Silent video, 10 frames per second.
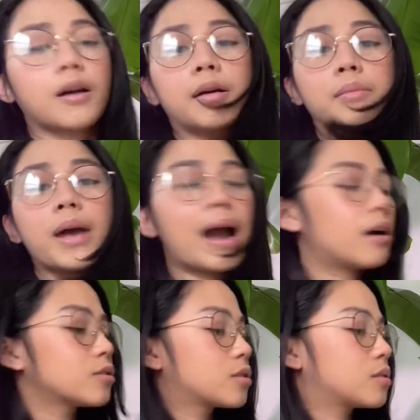
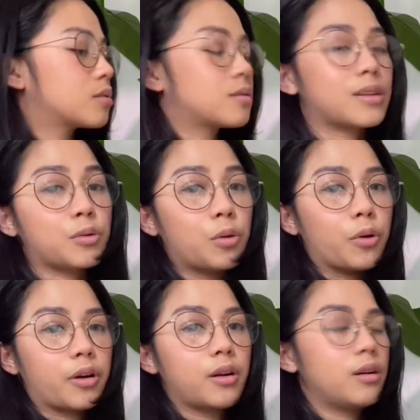house
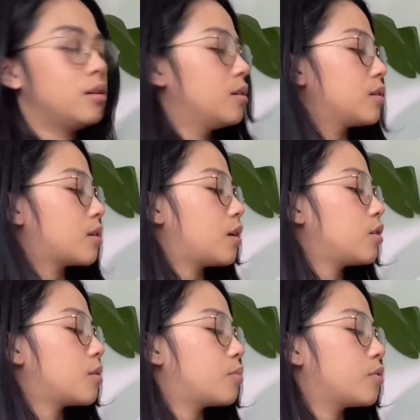decor that you
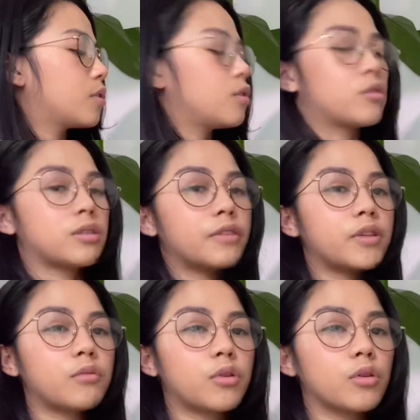can put in your
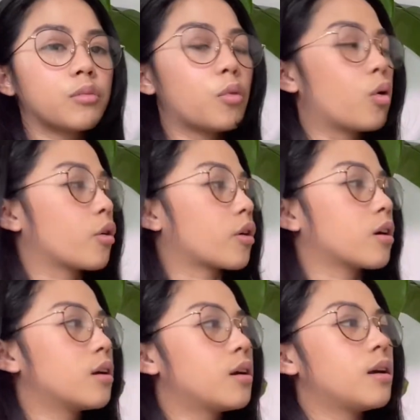living room or
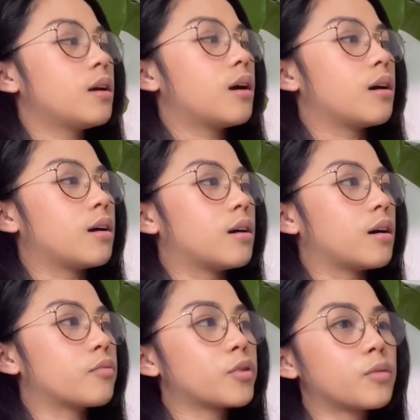
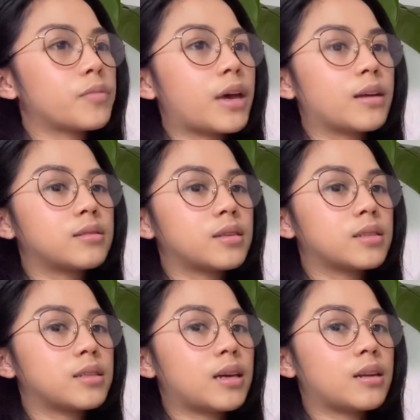a room that
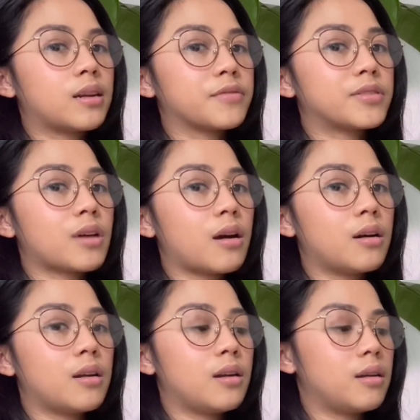doesn't get enough
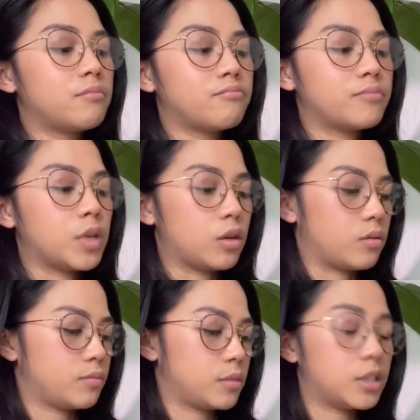sun. You
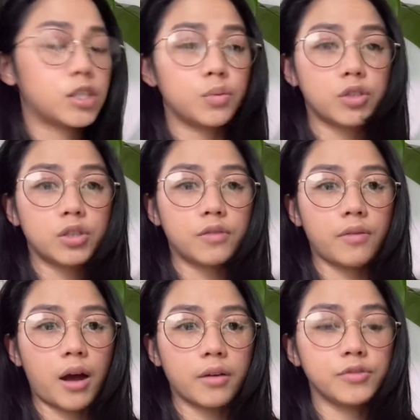know, this would
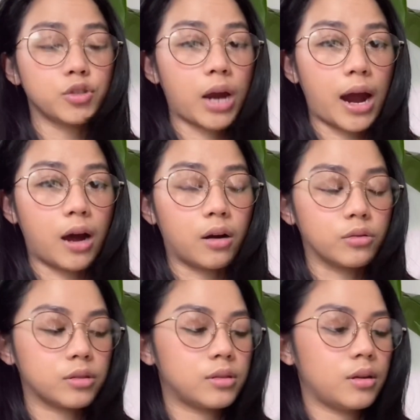survive
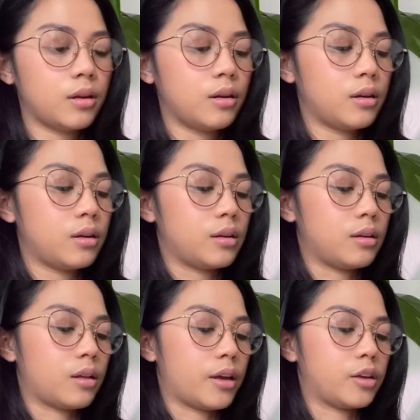drought.
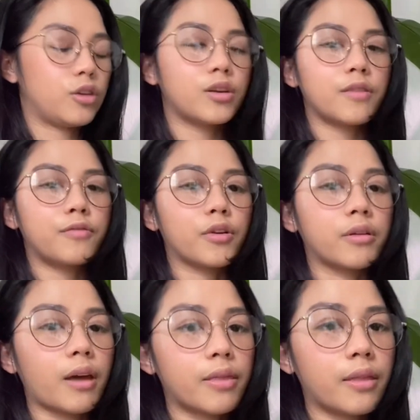Like, you can
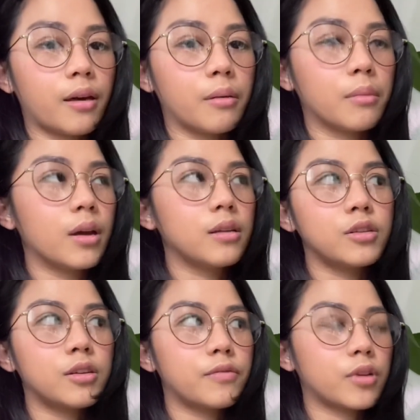forget them.
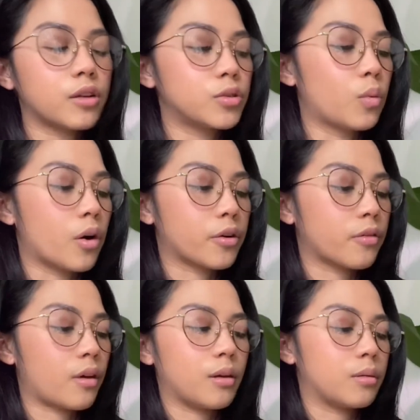You can forget to water
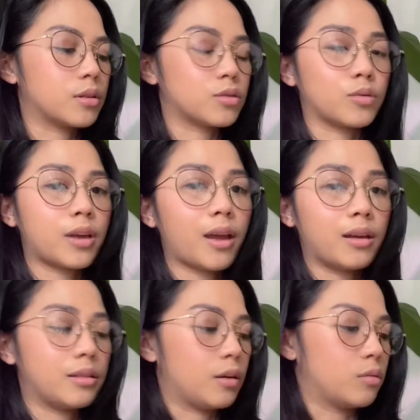them. It's
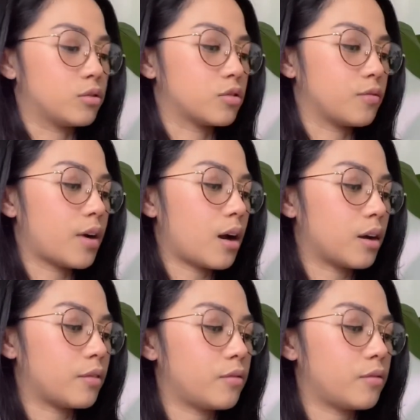okay. They will survive.